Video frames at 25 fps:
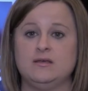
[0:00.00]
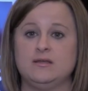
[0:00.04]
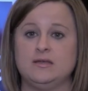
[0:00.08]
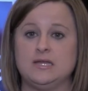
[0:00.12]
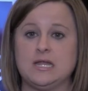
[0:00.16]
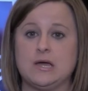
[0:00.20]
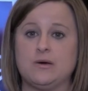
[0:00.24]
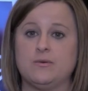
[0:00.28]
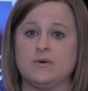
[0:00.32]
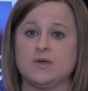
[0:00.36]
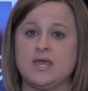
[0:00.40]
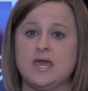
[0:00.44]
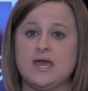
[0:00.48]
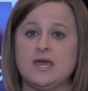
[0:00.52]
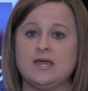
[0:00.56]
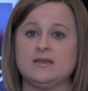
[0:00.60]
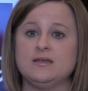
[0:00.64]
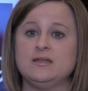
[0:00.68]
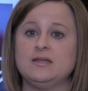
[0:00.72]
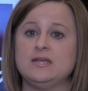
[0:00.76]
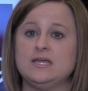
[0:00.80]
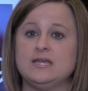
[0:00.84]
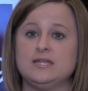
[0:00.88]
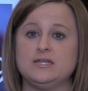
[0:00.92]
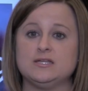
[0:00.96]
Now
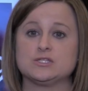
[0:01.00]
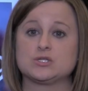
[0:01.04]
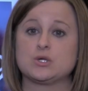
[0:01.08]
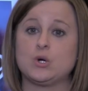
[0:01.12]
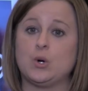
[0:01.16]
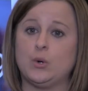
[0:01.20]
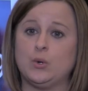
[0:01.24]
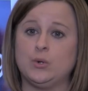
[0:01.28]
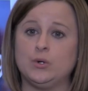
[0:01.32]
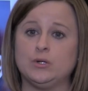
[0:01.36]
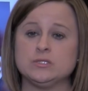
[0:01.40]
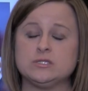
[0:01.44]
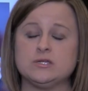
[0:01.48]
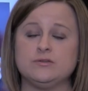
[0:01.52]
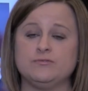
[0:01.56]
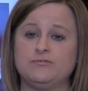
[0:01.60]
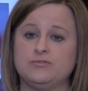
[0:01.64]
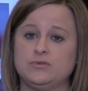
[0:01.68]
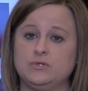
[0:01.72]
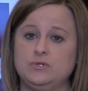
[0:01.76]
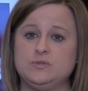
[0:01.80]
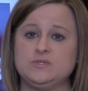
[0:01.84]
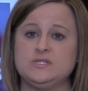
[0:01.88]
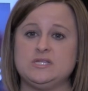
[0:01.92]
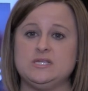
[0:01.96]
again, it is cold and
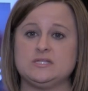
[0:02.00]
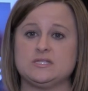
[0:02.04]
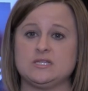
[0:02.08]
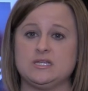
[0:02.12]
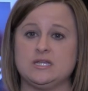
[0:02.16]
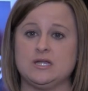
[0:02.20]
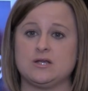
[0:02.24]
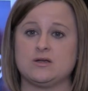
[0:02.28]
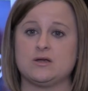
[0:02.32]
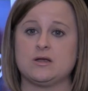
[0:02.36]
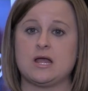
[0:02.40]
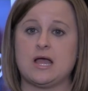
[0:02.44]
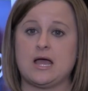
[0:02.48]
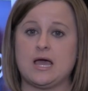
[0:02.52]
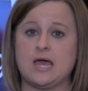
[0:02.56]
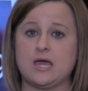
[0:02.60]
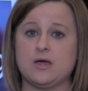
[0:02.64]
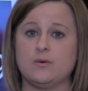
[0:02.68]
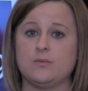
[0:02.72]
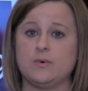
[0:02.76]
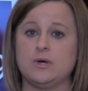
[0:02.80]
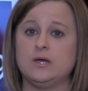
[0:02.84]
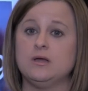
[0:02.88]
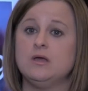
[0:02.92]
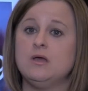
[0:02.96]
flu season here in
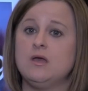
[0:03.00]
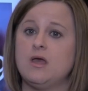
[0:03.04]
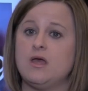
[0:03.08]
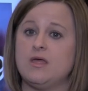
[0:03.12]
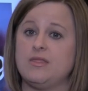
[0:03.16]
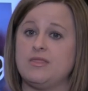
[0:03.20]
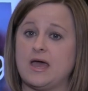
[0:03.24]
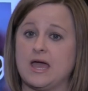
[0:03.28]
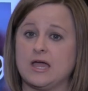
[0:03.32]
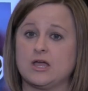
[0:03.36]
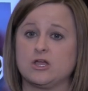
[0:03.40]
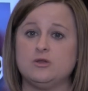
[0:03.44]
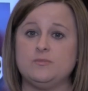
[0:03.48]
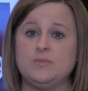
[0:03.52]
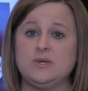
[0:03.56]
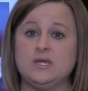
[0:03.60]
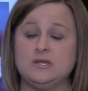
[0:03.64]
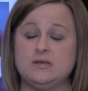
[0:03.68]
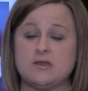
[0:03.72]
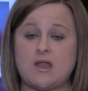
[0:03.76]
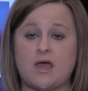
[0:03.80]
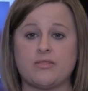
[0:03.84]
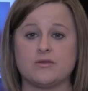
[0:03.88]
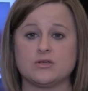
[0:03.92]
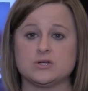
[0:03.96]
Iowa. That could be
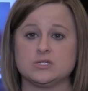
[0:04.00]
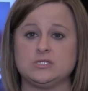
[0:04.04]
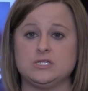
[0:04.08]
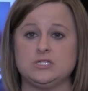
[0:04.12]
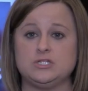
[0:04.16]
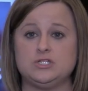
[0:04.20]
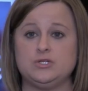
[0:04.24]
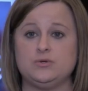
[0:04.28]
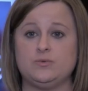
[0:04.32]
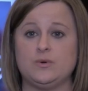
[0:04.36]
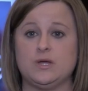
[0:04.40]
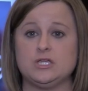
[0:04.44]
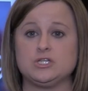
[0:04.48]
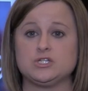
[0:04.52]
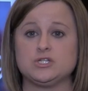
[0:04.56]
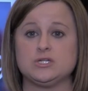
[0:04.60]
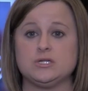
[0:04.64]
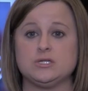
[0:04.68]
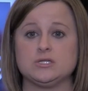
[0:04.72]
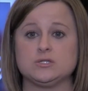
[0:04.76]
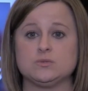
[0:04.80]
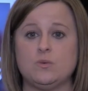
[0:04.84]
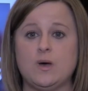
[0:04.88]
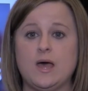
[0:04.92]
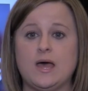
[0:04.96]
another situation
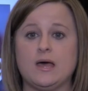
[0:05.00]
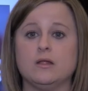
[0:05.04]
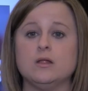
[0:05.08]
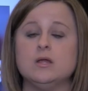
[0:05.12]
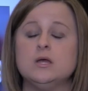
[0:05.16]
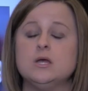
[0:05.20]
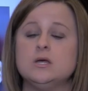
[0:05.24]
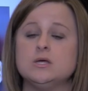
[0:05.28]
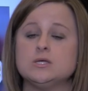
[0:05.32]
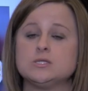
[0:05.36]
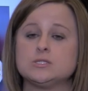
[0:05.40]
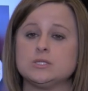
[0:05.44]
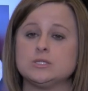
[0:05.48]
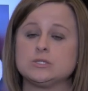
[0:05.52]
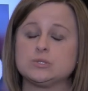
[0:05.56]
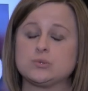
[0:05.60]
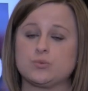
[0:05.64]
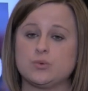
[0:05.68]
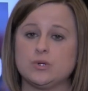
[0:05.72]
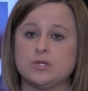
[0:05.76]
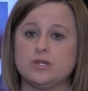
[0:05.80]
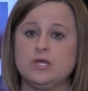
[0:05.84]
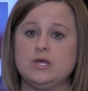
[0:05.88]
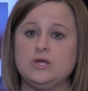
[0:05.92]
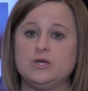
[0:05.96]
as well. So it's
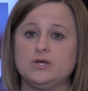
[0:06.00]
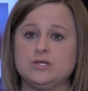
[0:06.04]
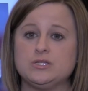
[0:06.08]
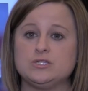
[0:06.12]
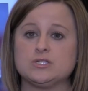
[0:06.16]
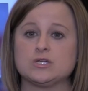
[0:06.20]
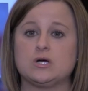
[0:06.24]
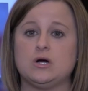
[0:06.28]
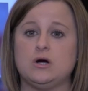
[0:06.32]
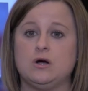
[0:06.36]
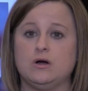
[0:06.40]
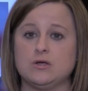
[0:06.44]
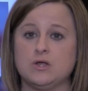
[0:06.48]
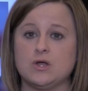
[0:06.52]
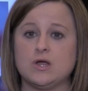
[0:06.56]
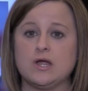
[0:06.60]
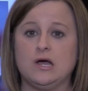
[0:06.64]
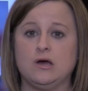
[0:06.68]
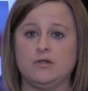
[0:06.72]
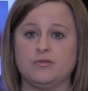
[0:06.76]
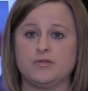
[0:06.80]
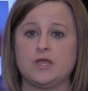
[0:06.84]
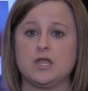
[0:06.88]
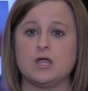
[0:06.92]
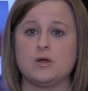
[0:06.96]
really good to call your
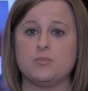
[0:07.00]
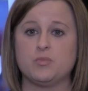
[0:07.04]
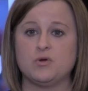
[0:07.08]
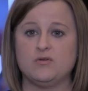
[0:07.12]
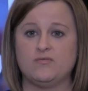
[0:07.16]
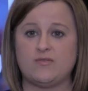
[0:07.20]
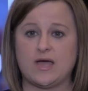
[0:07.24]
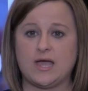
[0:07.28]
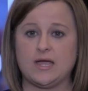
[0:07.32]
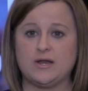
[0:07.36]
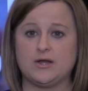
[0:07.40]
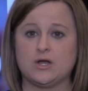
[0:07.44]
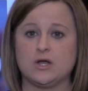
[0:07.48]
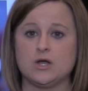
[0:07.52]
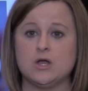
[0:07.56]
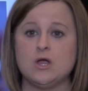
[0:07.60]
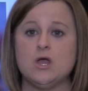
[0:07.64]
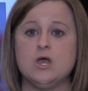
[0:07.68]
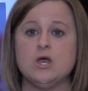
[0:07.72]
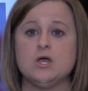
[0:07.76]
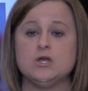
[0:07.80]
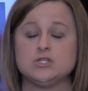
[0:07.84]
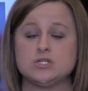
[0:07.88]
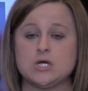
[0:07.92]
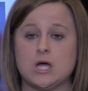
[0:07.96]
healthcare provider,
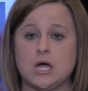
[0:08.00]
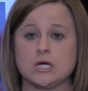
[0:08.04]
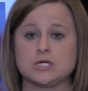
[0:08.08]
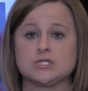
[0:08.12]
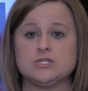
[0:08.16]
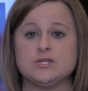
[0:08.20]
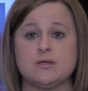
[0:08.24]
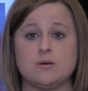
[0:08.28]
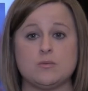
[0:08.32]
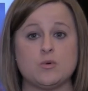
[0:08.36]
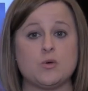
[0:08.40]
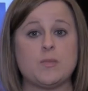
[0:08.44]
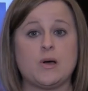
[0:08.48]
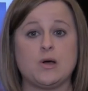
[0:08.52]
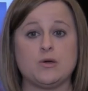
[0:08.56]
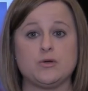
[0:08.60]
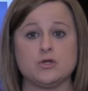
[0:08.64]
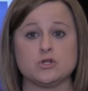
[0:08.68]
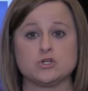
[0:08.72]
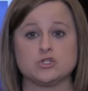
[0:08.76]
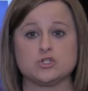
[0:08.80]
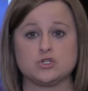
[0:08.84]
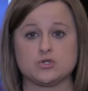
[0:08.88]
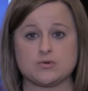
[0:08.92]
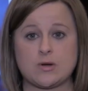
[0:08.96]
talk to them about
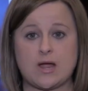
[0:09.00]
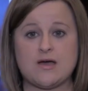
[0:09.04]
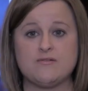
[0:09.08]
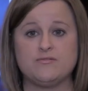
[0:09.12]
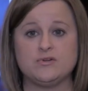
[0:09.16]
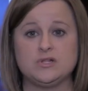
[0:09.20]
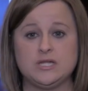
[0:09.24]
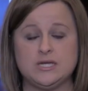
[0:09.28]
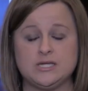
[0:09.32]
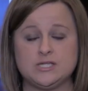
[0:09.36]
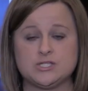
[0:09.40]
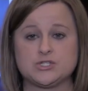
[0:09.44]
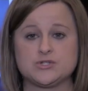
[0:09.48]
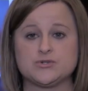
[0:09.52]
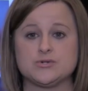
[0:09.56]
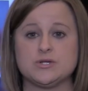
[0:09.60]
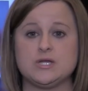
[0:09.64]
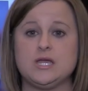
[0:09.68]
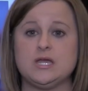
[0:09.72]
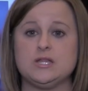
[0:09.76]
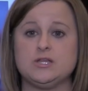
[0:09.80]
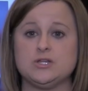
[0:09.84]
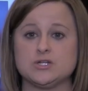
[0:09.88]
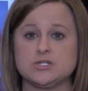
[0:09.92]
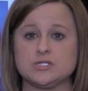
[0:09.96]
your travel history
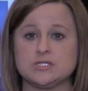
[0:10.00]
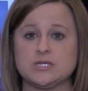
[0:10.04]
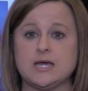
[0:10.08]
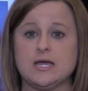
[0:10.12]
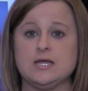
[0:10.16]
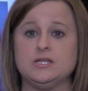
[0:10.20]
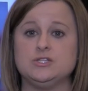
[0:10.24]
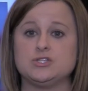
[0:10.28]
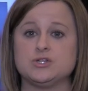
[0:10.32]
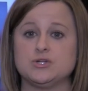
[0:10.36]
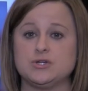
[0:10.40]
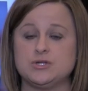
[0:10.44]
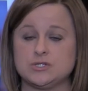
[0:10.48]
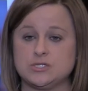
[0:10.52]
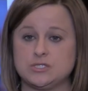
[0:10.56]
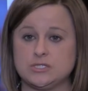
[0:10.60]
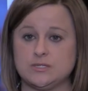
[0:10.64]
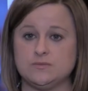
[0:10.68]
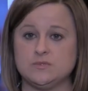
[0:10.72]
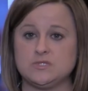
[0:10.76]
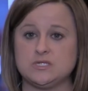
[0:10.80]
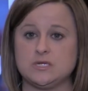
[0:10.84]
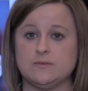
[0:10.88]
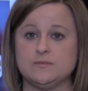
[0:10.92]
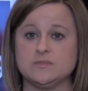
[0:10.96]
and your signs or your
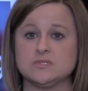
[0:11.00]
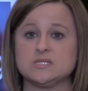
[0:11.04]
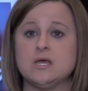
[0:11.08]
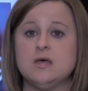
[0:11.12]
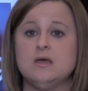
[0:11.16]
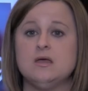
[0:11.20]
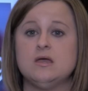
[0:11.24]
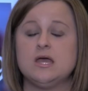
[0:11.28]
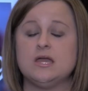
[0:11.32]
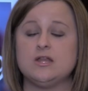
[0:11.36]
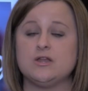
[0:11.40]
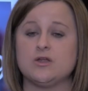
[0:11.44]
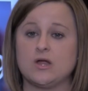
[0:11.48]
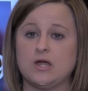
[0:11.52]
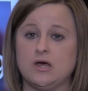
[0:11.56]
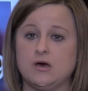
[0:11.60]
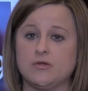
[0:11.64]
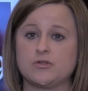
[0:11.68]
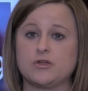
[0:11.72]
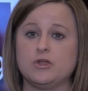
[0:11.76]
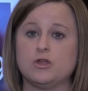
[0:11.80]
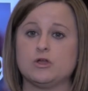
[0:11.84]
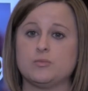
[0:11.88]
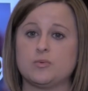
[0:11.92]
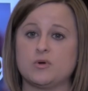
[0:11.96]
symptoms, and your
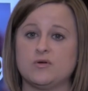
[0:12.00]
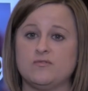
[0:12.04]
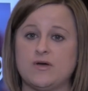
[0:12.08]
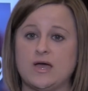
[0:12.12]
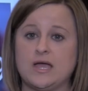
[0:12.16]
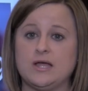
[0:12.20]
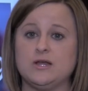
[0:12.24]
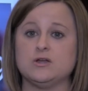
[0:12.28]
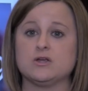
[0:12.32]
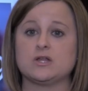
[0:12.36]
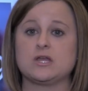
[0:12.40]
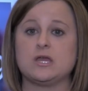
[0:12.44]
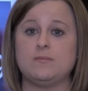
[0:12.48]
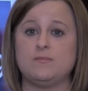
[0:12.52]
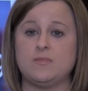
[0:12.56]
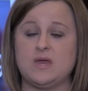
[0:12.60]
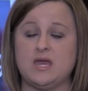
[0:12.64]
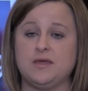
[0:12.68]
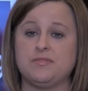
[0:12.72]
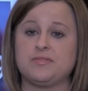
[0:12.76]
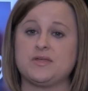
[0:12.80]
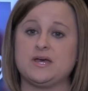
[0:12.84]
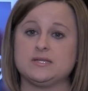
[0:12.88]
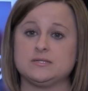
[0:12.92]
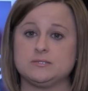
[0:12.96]
healthcare provider can
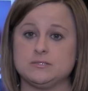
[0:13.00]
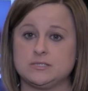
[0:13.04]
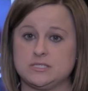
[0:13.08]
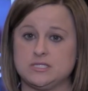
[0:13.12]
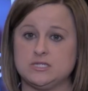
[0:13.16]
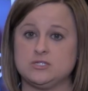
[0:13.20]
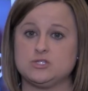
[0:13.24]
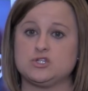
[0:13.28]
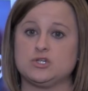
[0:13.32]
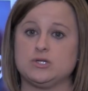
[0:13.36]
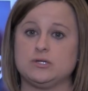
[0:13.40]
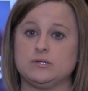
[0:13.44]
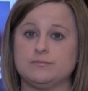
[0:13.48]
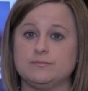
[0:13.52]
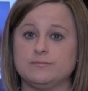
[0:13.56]
make that decision.